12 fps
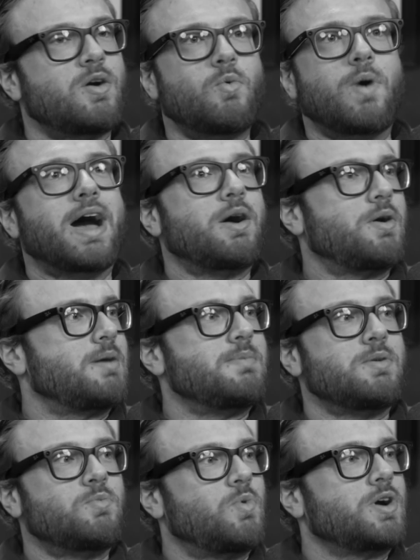wow, I
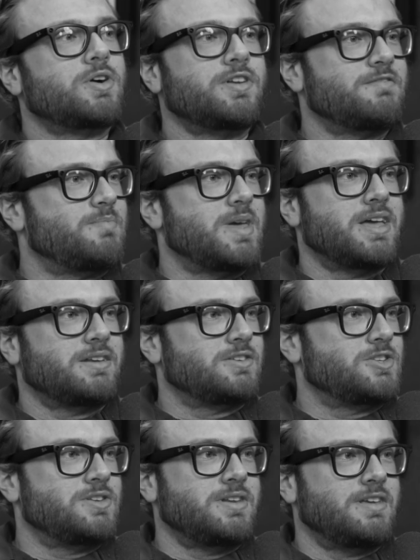mean, what could have
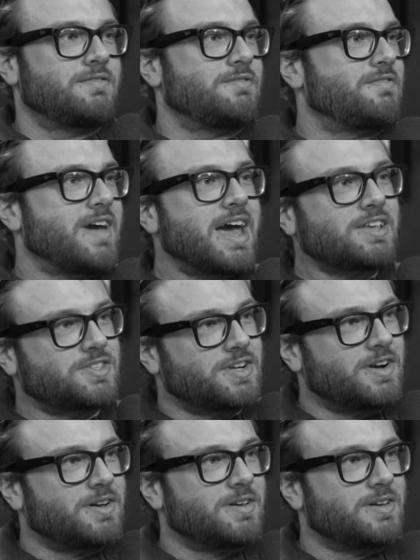been even faster?